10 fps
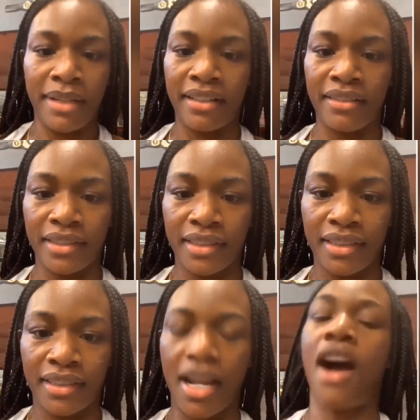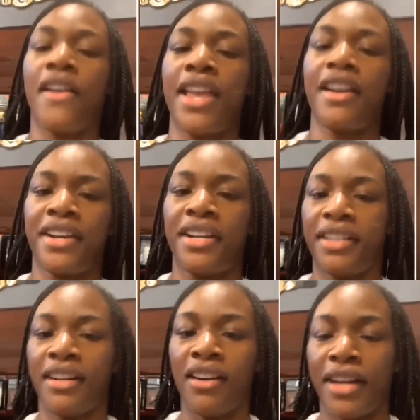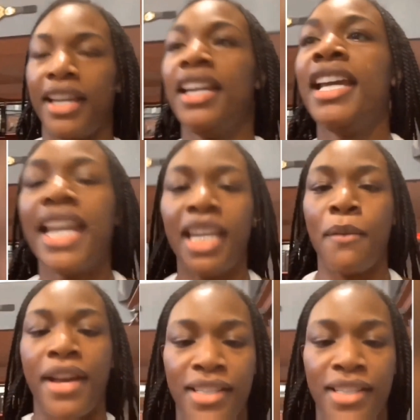Y'all can hear me now? Okay, y'all can hear now? Okay.